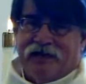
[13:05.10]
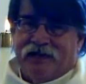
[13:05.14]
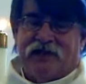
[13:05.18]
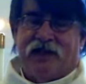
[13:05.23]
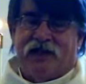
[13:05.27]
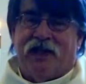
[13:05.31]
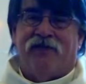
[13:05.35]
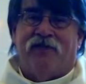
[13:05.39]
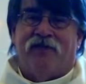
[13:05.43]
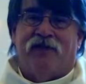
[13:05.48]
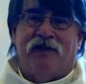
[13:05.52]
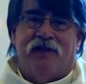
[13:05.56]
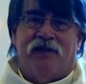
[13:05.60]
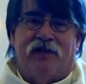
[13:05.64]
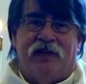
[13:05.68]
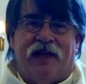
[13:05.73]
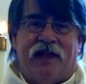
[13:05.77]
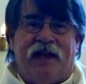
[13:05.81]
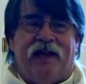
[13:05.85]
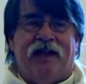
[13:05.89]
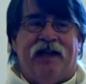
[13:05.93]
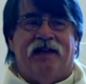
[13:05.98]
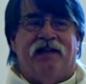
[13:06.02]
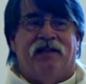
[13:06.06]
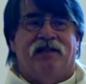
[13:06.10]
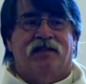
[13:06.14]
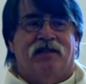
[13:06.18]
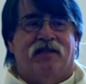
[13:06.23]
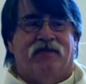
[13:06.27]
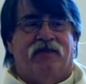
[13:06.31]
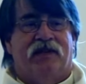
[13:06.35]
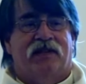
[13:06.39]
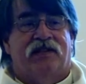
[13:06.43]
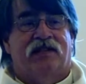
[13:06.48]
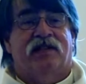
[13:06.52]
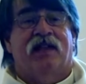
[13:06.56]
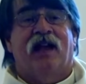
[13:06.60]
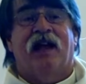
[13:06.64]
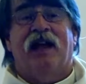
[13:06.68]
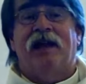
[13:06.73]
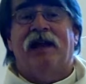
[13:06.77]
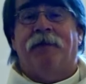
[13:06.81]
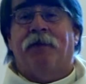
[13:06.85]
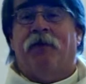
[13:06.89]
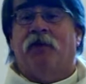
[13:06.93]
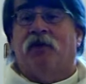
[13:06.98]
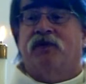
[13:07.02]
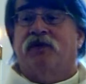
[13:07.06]
It's given to the hands of the
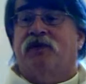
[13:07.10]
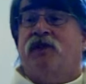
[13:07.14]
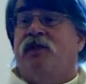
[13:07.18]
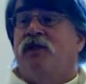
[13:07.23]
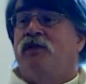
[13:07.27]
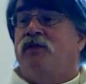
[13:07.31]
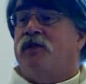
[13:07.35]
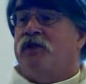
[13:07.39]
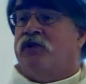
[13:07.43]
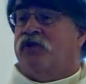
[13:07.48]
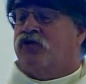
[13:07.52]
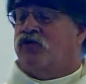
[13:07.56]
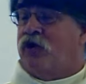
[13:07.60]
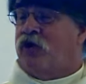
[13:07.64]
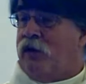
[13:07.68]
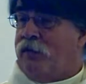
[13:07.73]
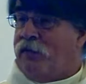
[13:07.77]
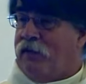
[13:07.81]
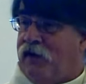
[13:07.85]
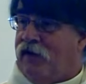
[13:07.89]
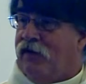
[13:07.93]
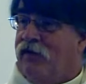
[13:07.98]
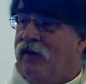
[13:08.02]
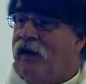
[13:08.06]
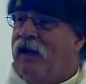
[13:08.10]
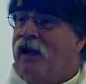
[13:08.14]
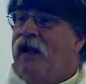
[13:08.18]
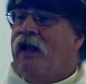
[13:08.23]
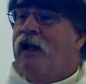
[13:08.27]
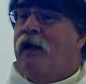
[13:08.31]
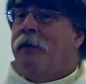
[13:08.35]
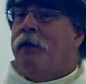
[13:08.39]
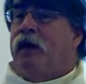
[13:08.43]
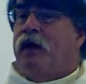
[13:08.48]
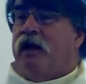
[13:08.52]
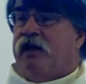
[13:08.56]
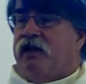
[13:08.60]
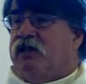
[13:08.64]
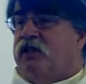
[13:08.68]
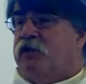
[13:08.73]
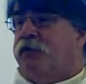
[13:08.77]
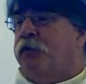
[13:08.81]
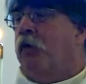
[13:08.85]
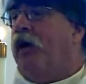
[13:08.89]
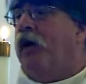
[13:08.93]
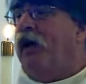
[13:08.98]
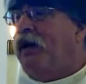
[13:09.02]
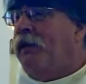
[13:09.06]
disciples to distribute, but it
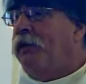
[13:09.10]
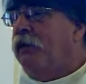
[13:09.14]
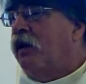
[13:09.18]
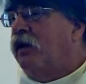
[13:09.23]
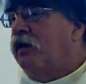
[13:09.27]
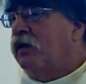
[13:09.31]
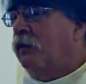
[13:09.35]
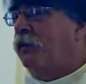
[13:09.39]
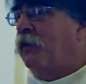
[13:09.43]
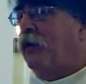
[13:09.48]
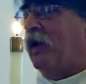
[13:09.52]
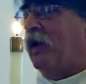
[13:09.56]
is spread among